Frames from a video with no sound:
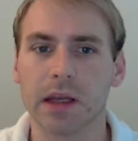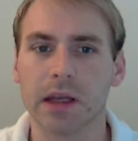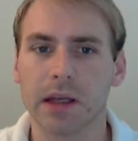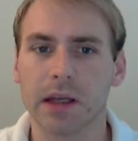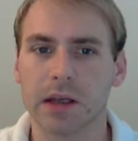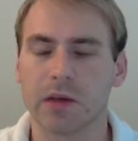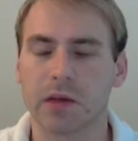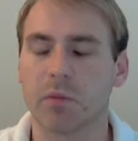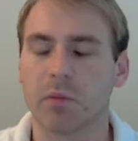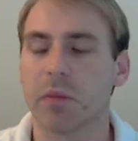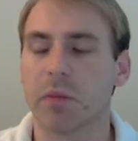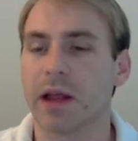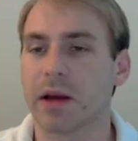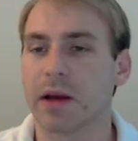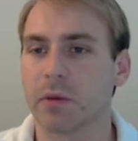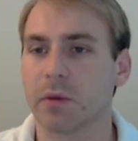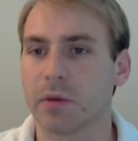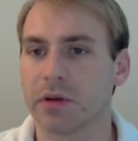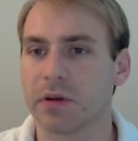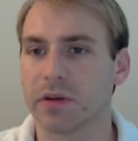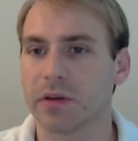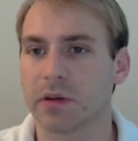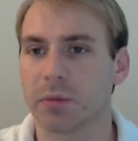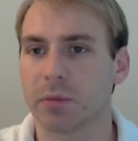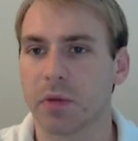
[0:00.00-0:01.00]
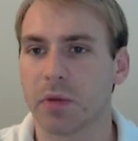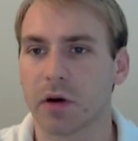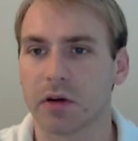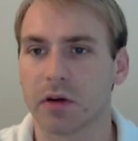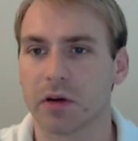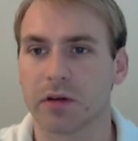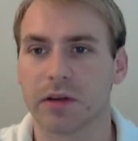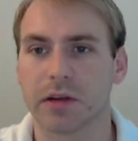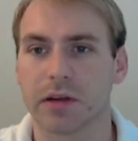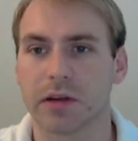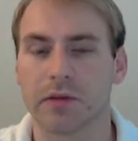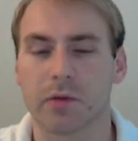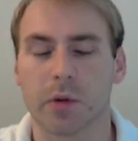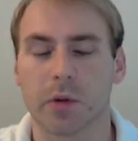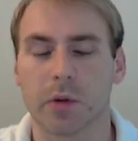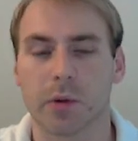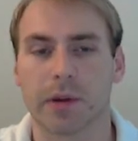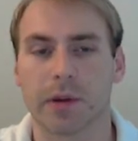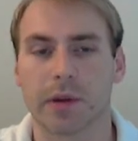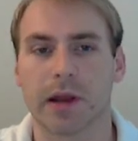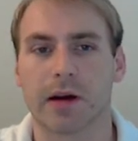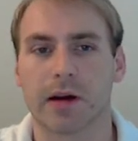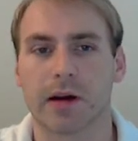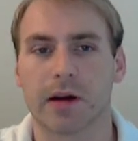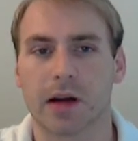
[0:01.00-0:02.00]
If black wins the pawn on d4
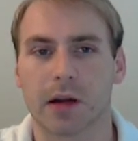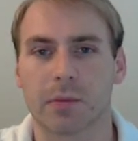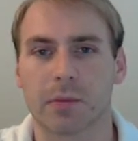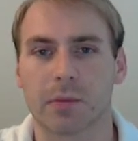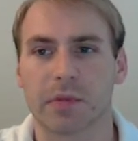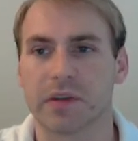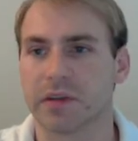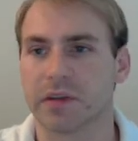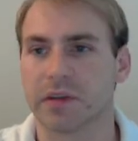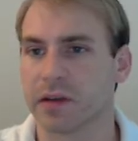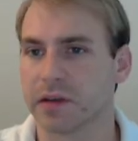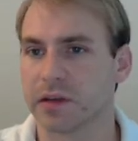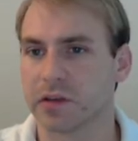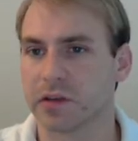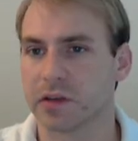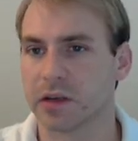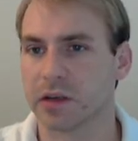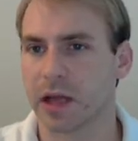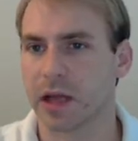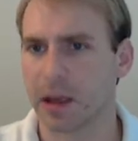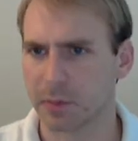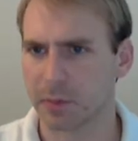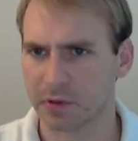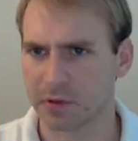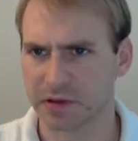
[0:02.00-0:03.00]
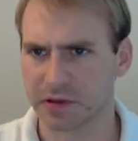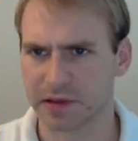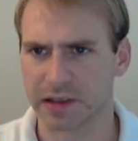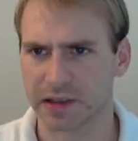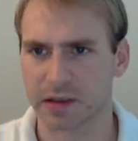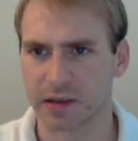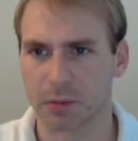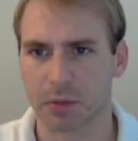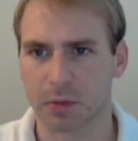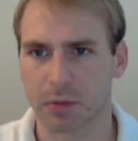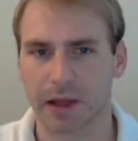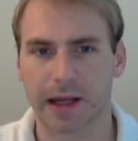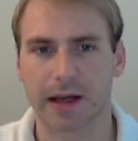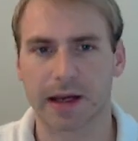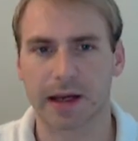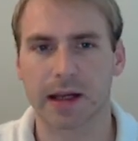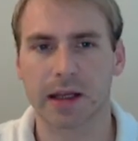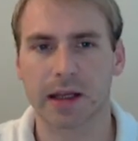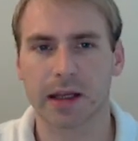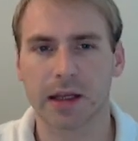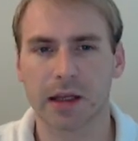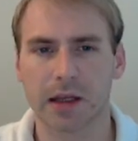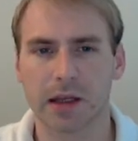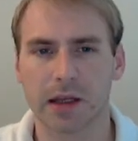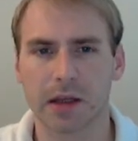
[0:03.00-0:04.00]
without compensation, I would say that black
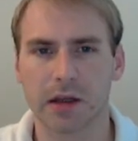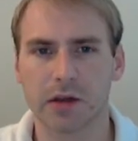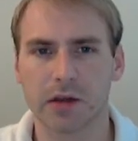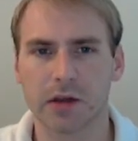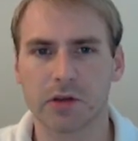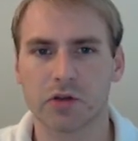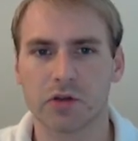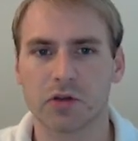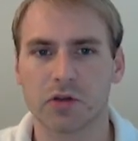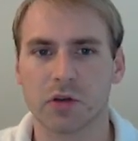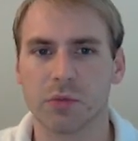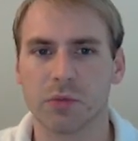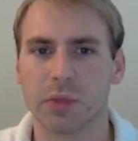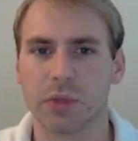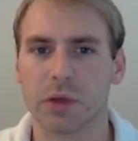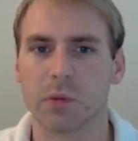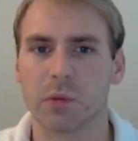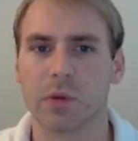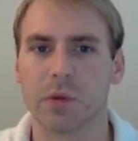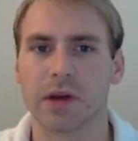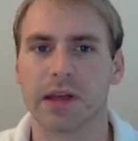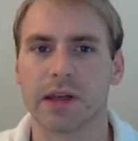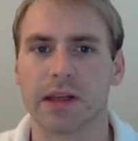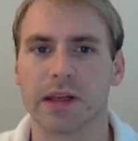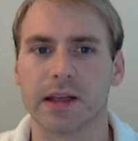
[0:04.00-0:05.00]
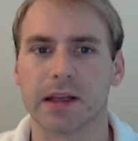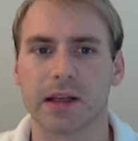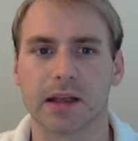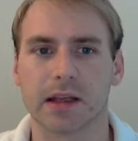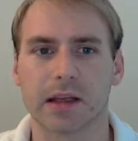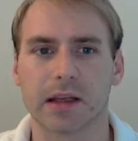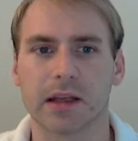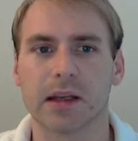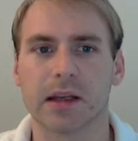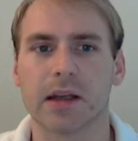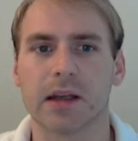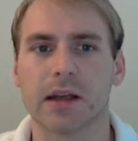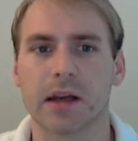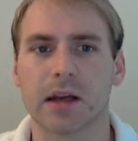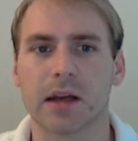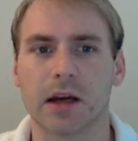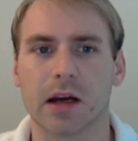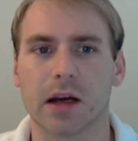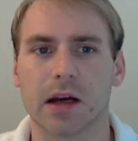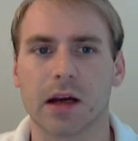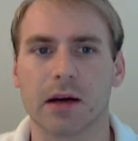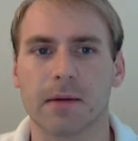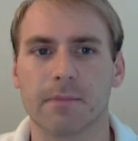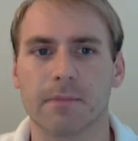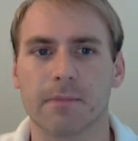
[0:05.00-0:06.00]
should be winning,
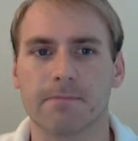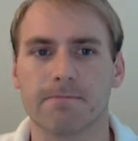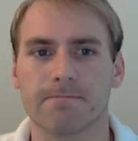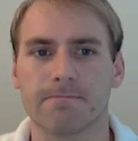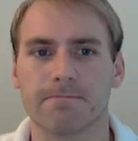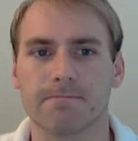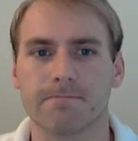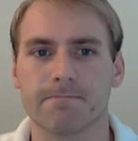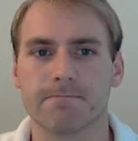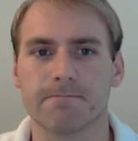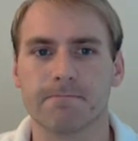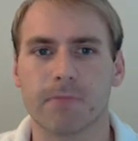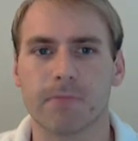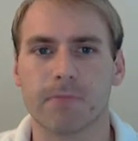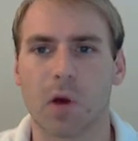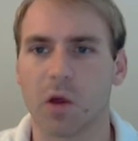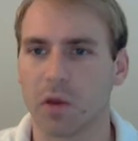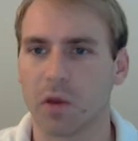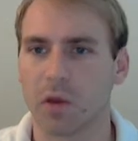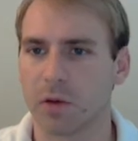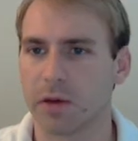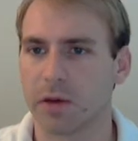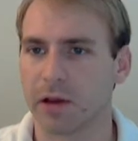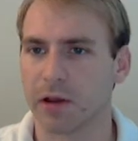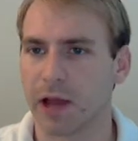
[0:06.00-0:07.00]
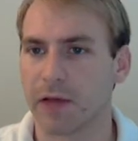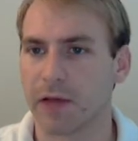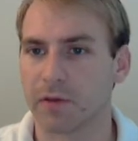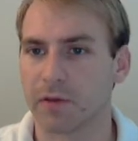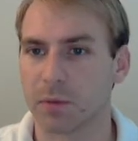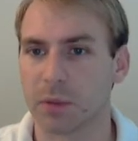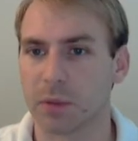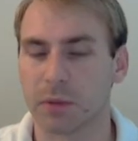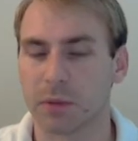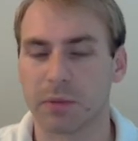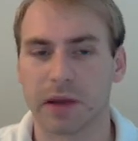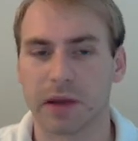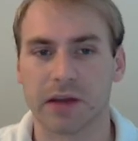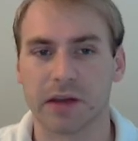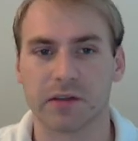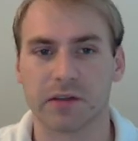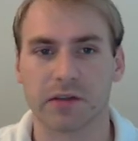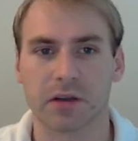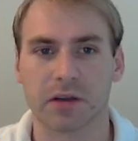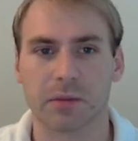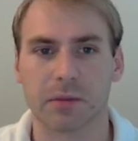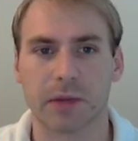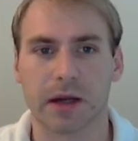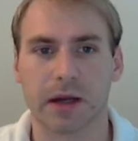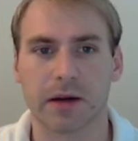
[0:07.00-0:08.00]
um, although he'll have to be
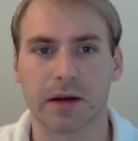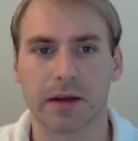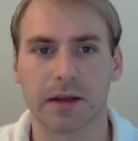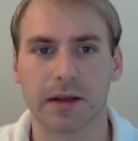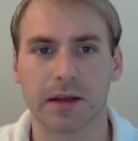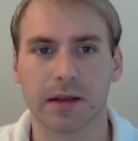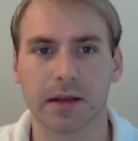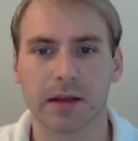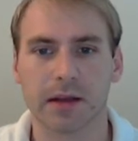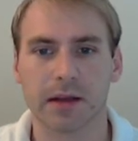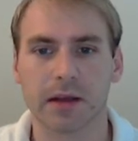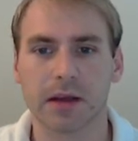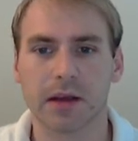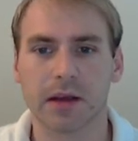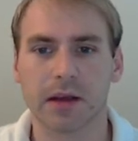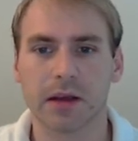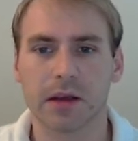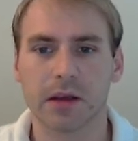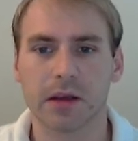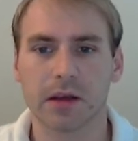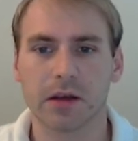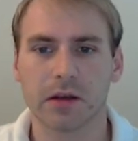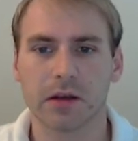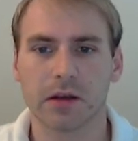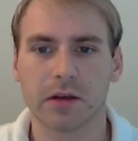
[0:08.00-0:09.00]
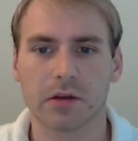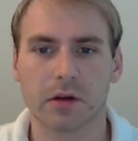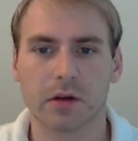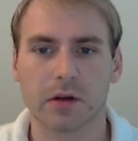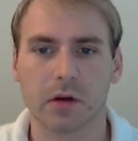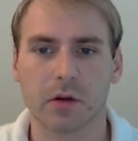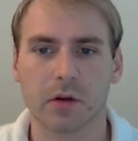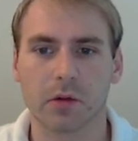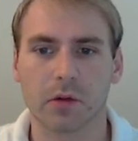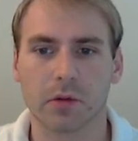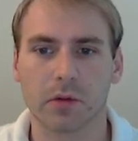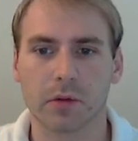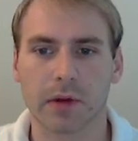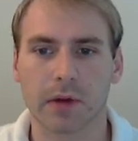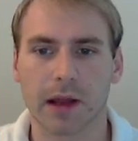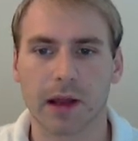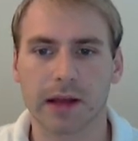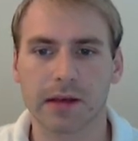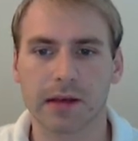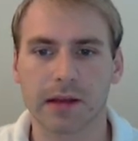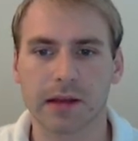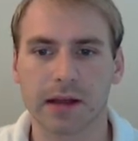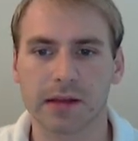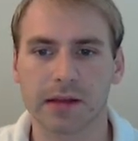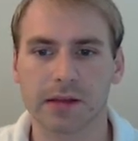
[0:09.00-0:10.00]
patient about it. So
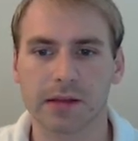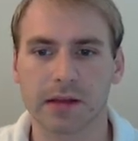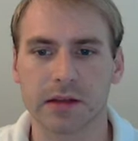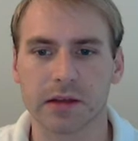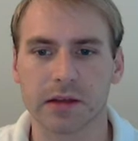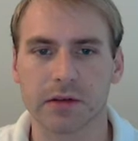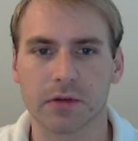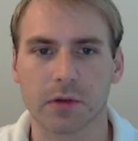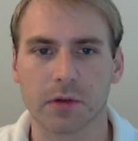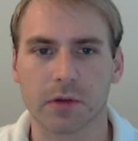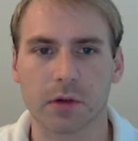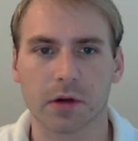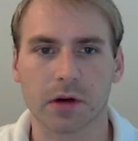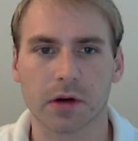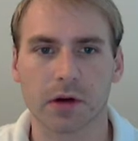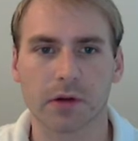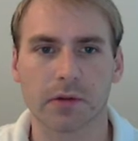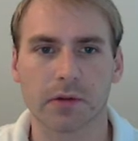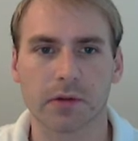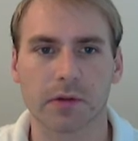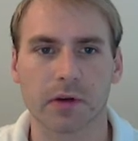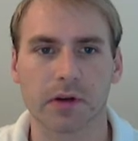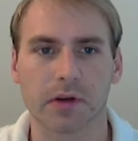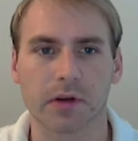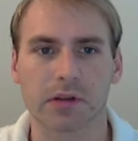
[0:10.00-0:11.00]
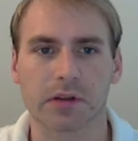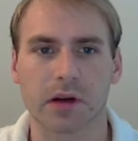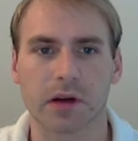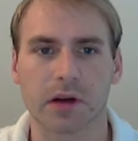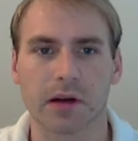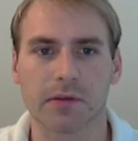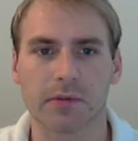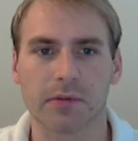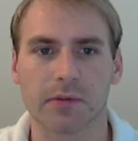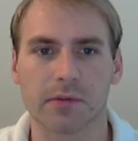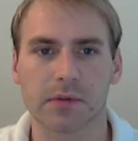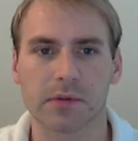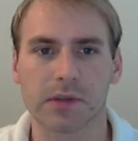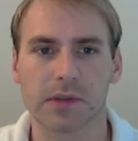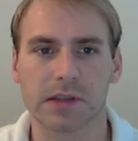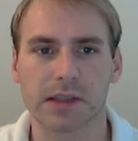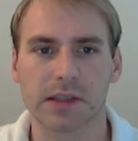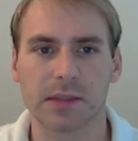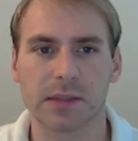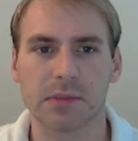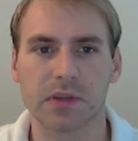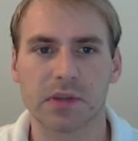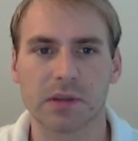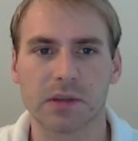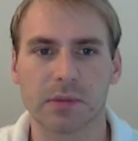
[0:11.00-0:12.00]
knight takes d4, first off,
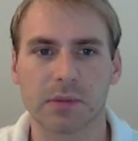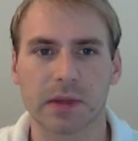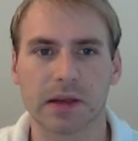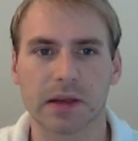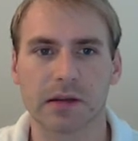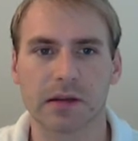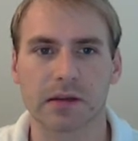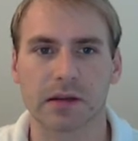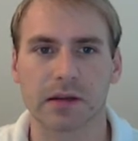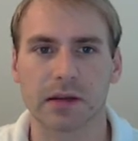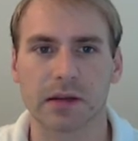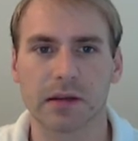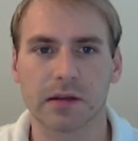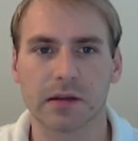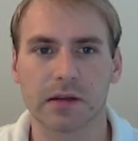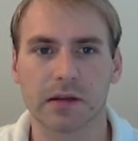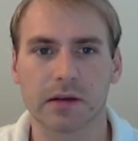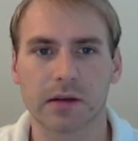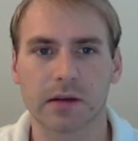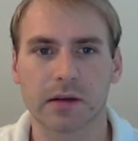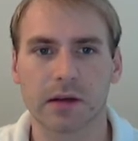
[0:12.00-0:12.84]
seems to make sense.